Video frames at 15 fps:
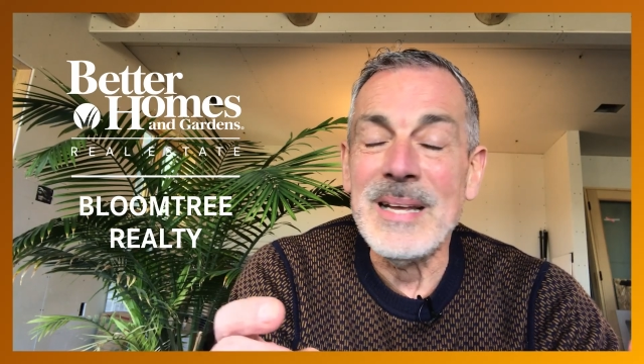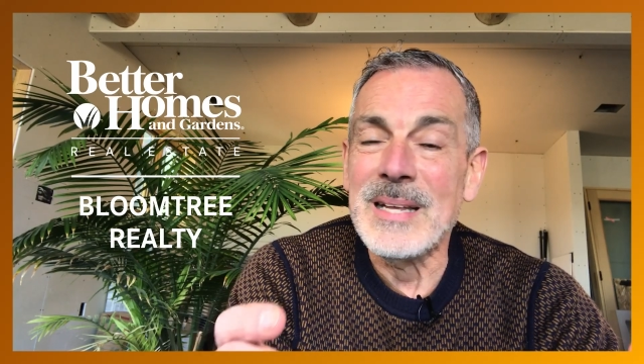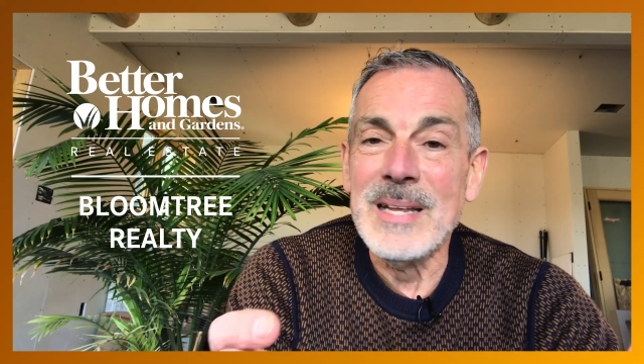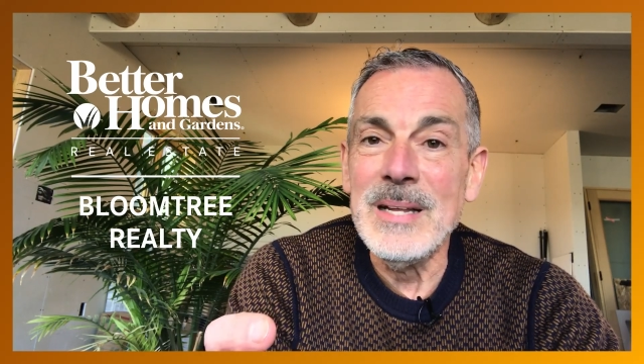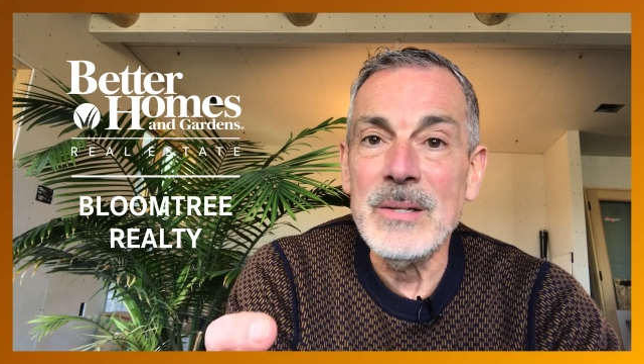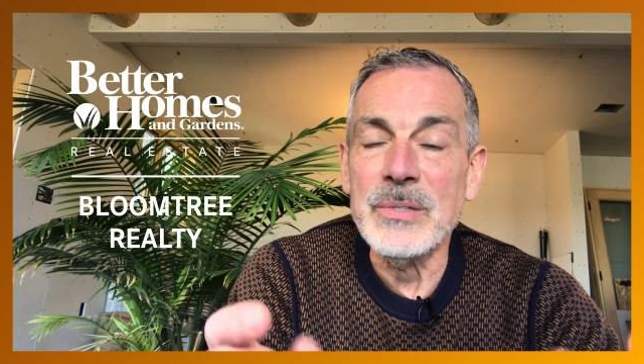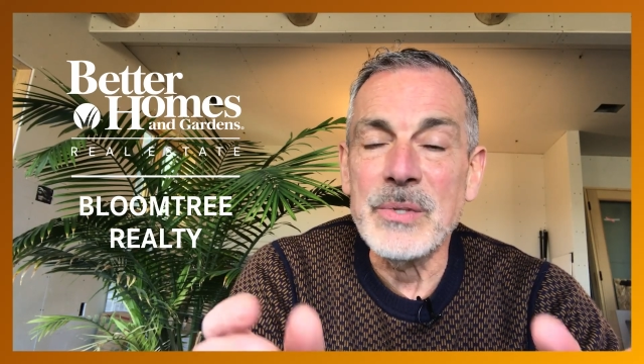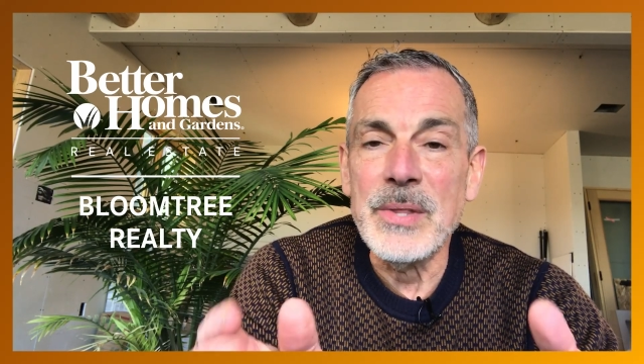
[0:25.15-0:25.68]

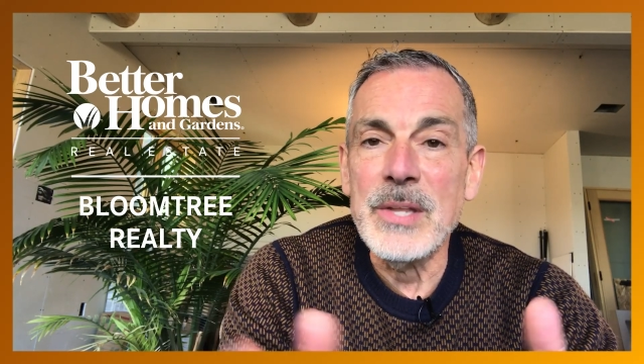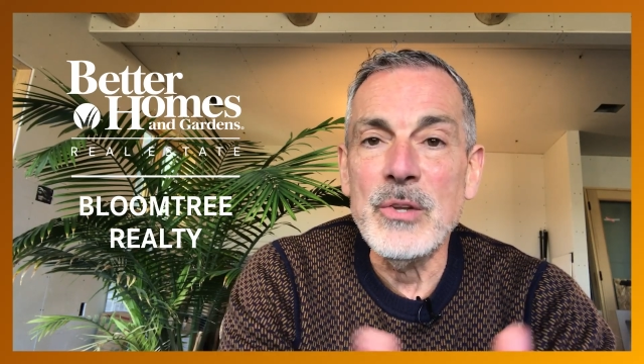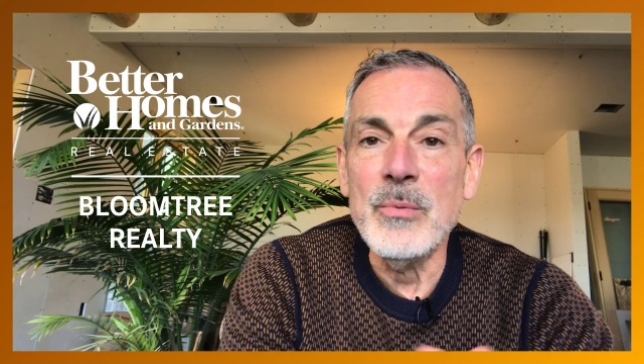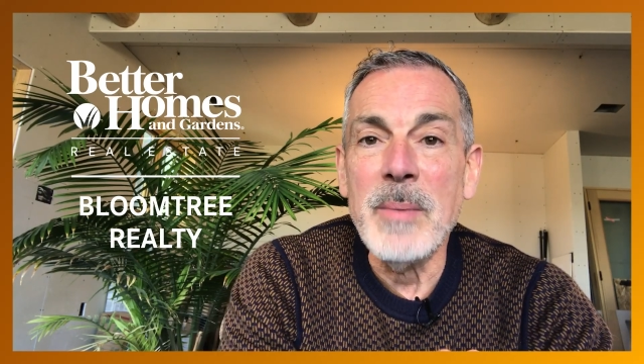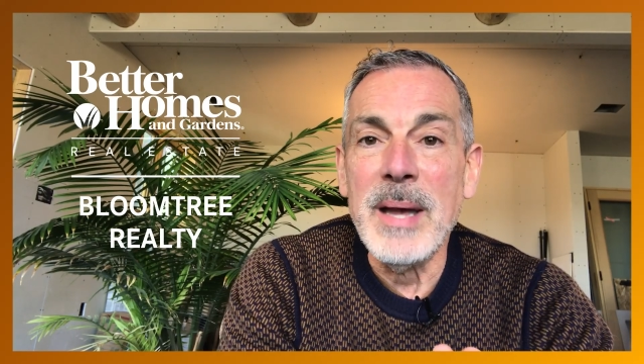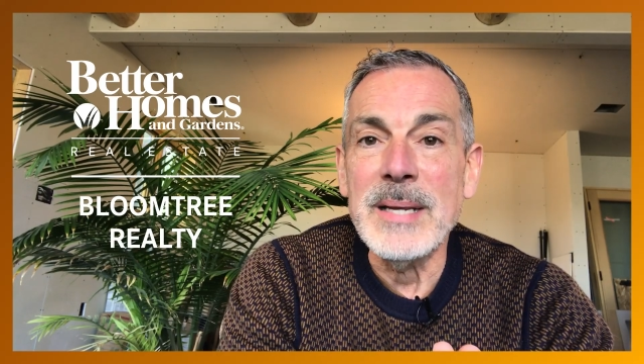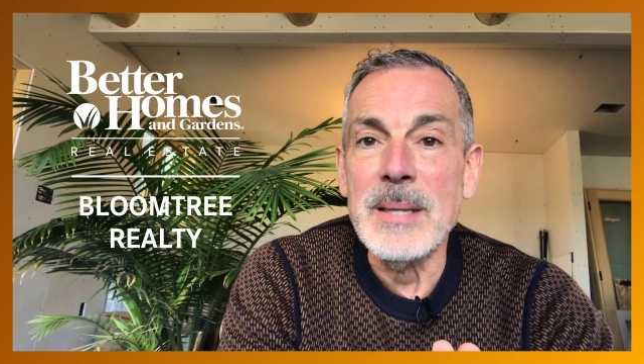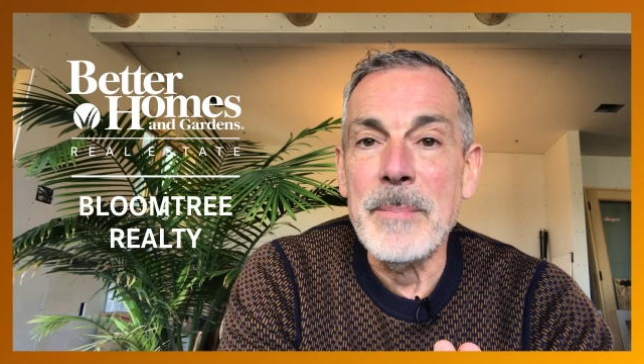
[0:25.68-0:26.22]
kilt than you
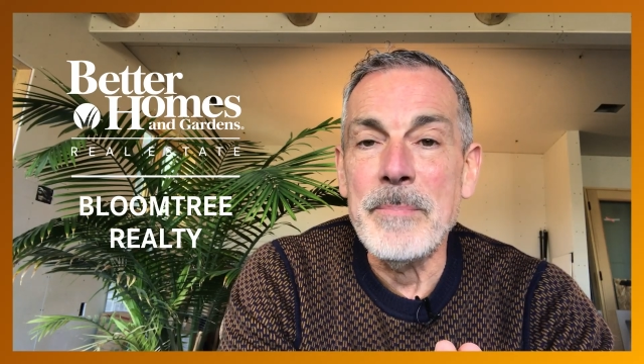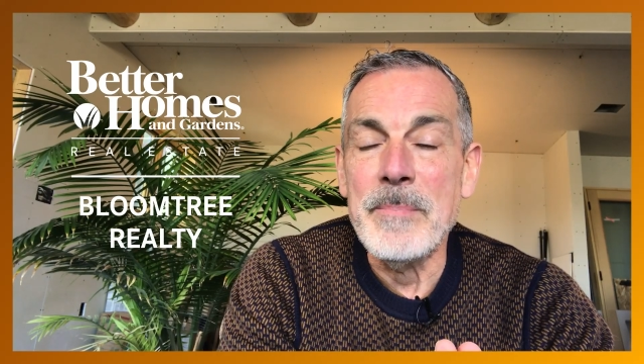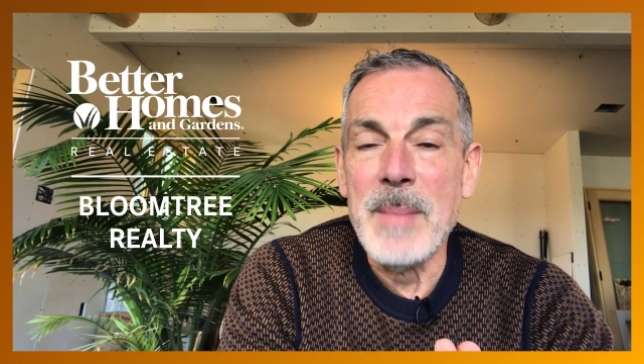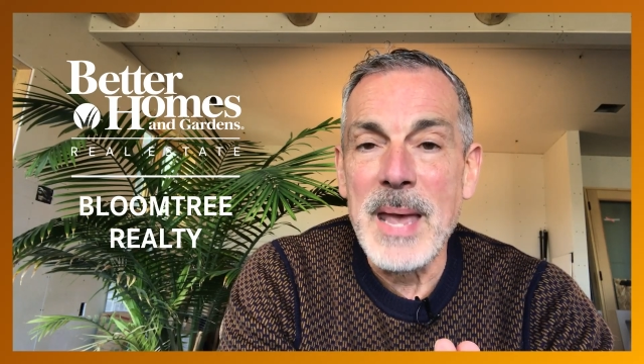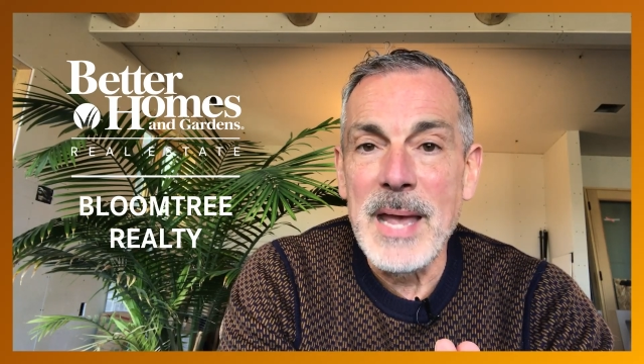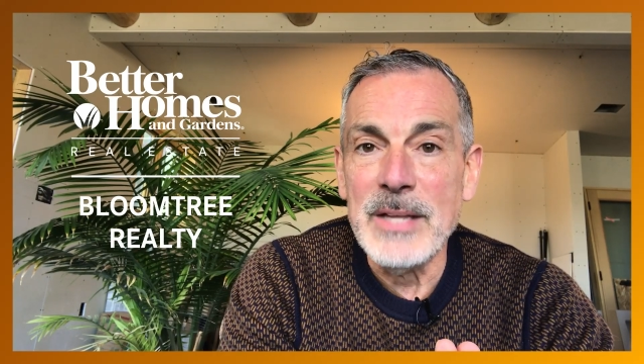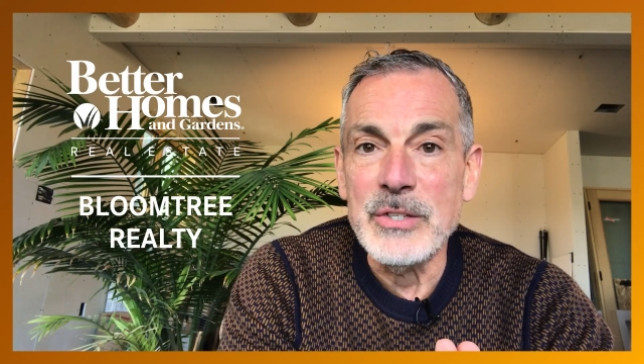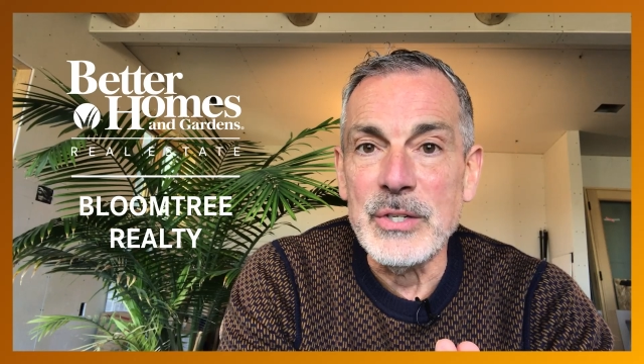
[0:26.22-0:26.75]
might
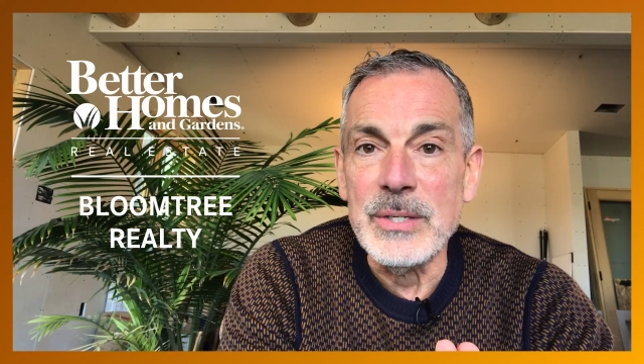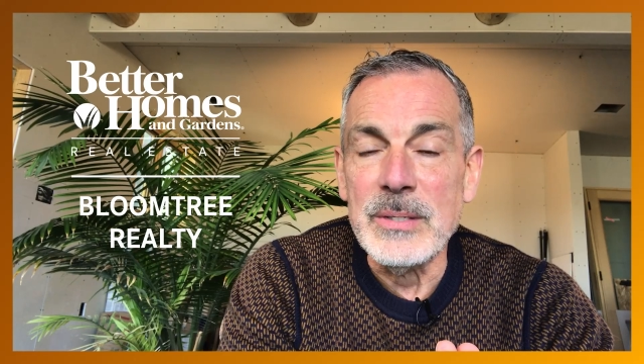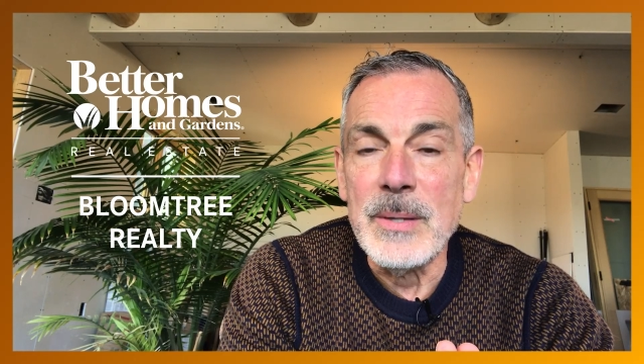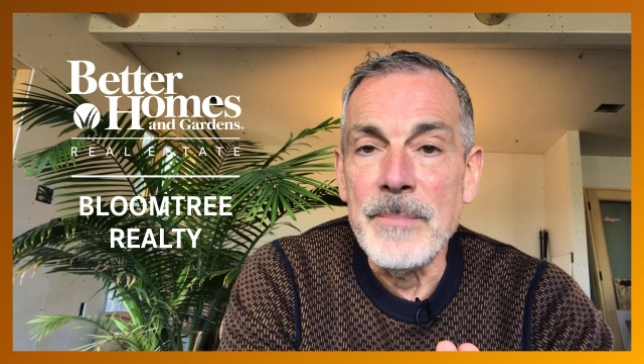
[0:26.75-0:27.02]
imagine,